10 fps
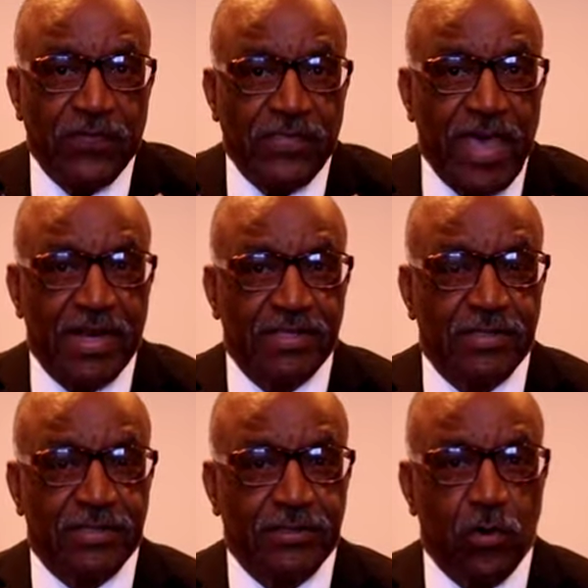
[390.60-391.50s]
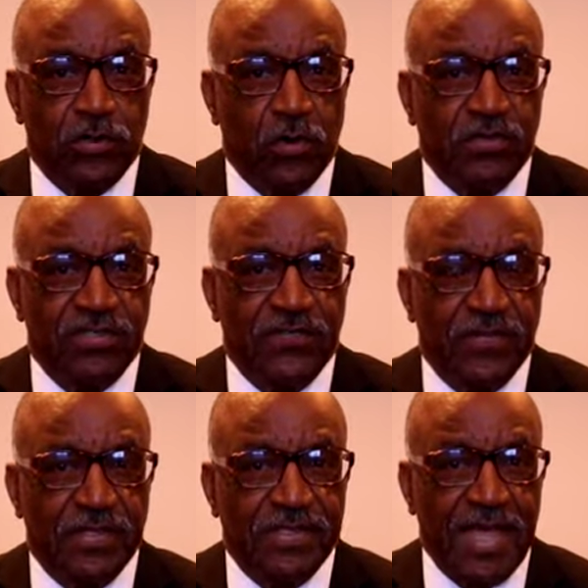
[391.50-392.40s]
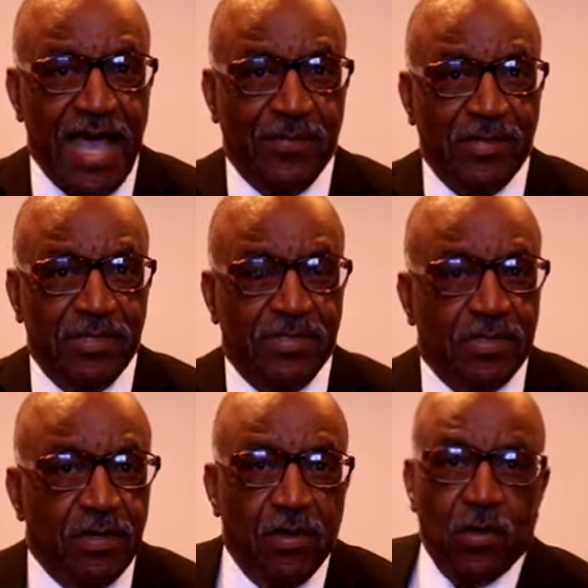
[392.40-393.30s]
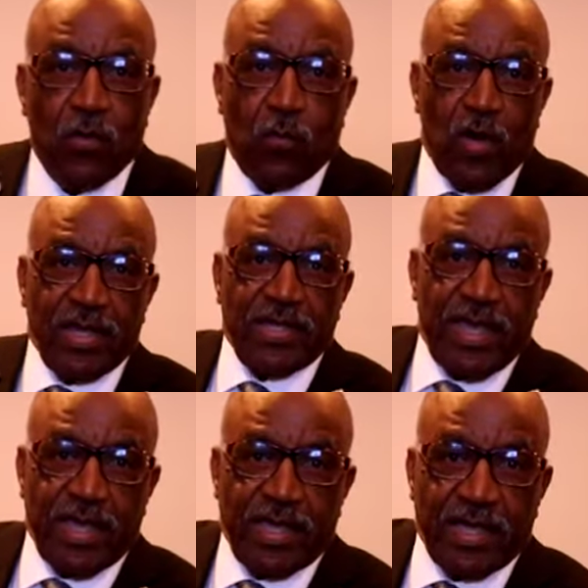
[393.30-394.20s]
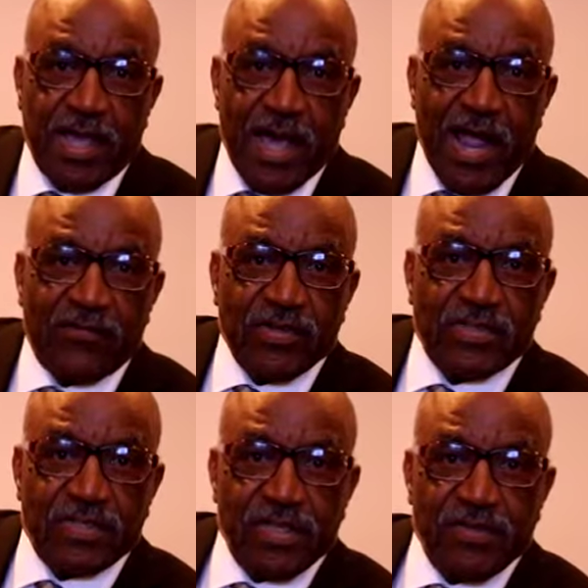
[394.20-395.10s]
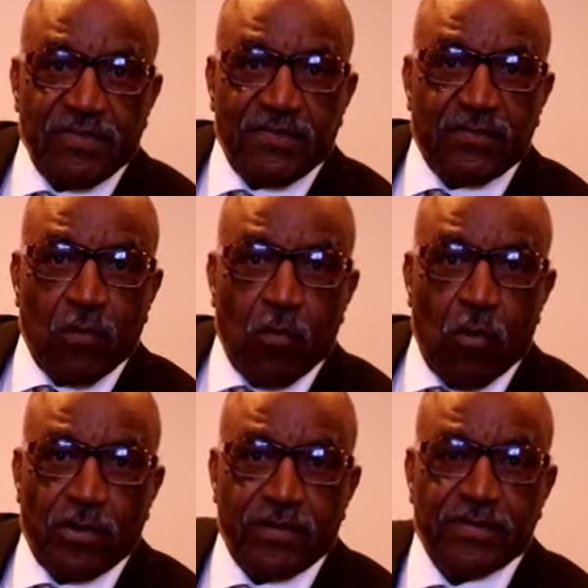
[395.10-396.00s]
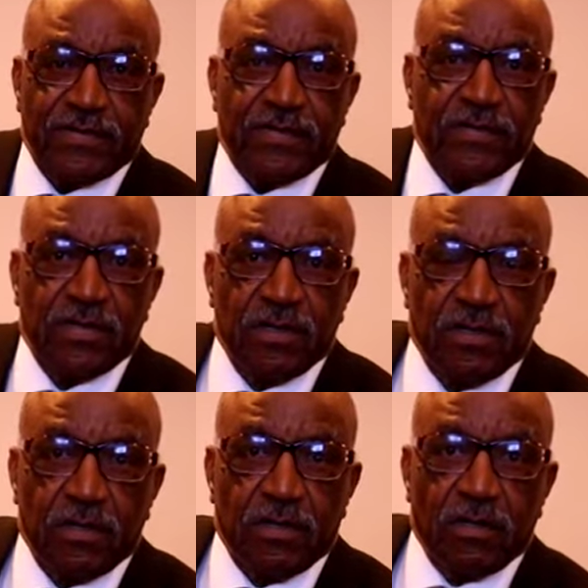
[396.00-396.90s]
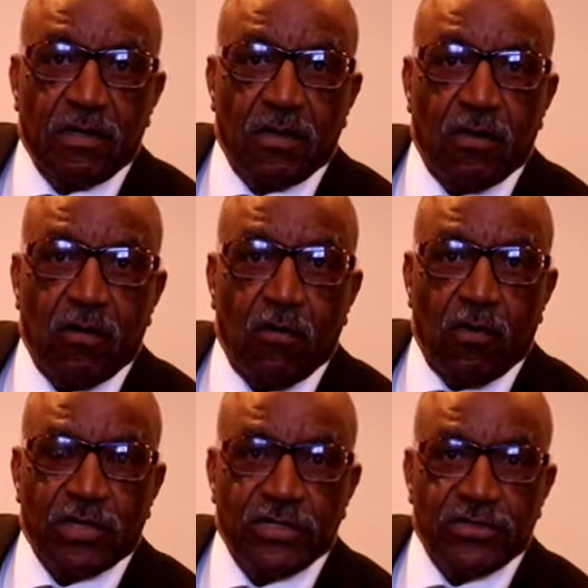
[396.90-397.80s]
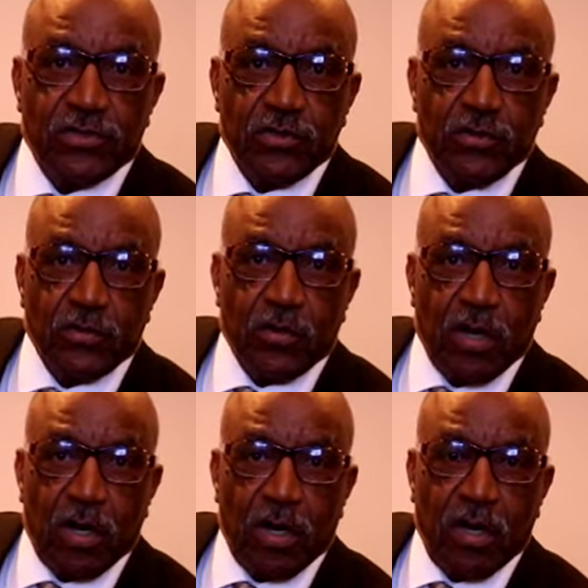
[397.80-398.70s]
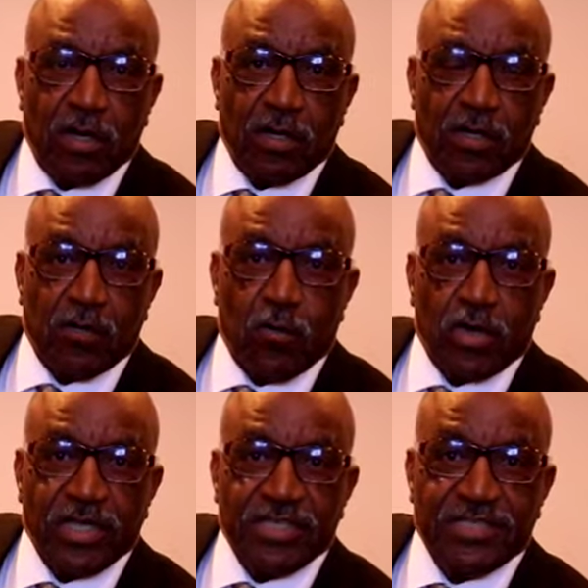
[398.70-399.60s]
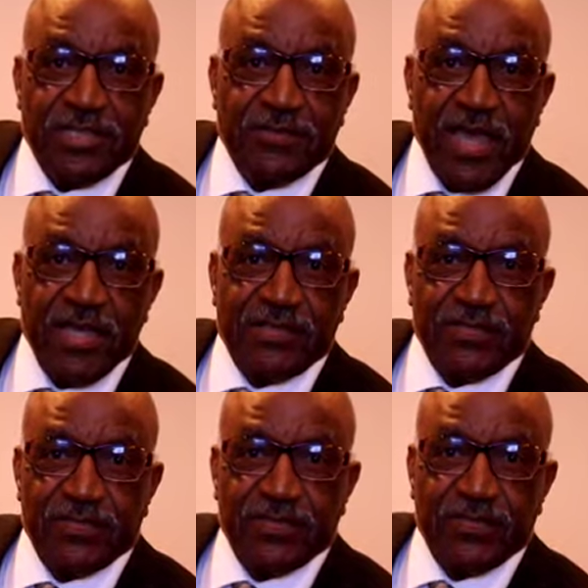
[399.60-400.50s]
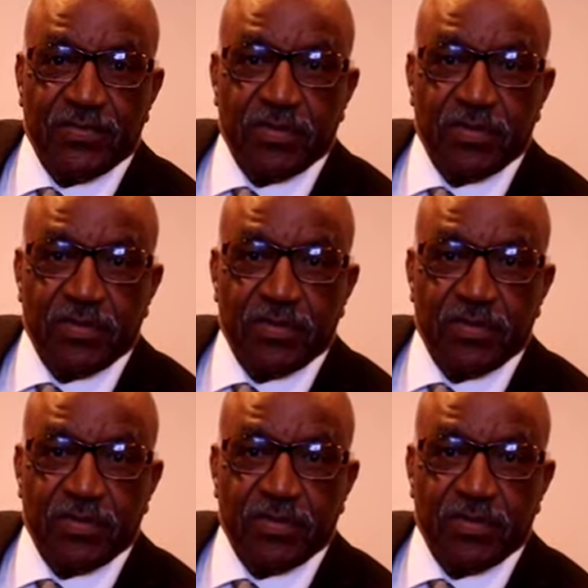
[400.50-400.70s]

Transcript: with that, doing those different assignments, one day I received orders orders to uh, work in the gymnasium.